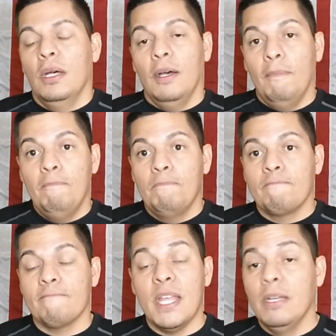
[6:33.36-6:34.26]

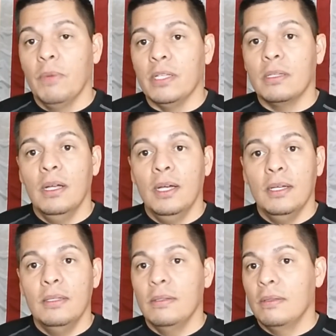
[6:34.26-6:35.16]

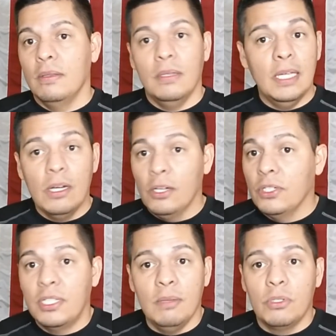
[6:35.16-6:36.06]
It all
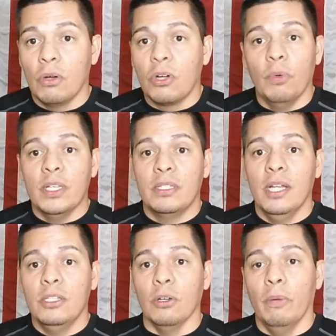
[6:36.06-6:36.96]
just seems so
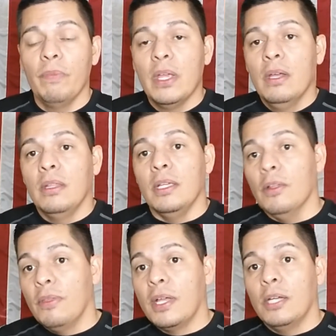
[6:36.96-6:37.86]
coincidental. The
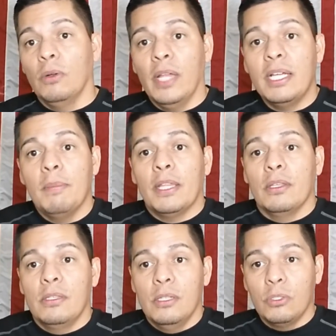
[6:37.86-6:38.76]
other thing I don't like about
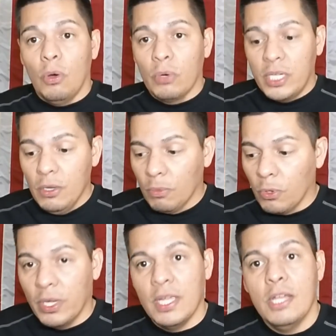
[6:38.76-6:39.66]
this whole
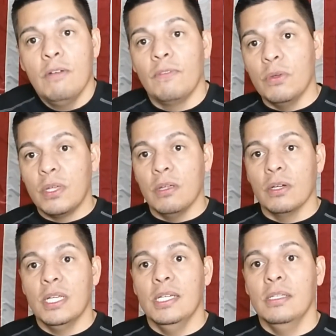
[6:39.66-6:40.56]
Kilroy interview
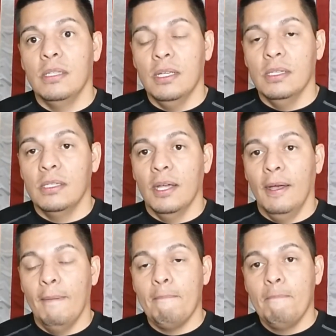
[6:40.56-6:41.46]
here is
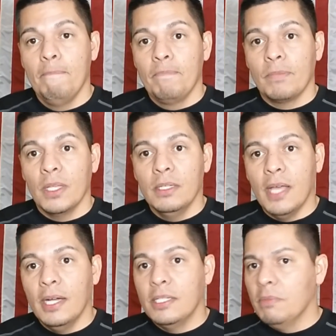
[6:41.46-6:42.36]
that
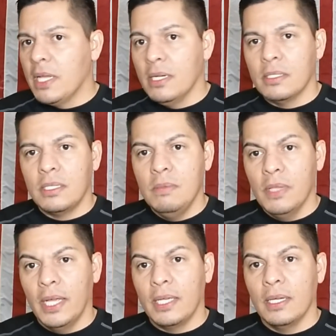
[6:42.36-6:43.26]
it's making it seem
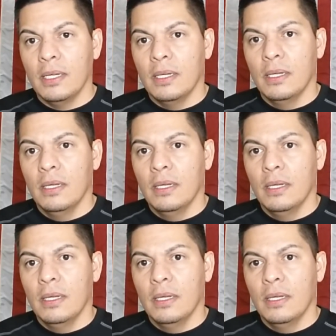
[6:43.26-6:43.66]
like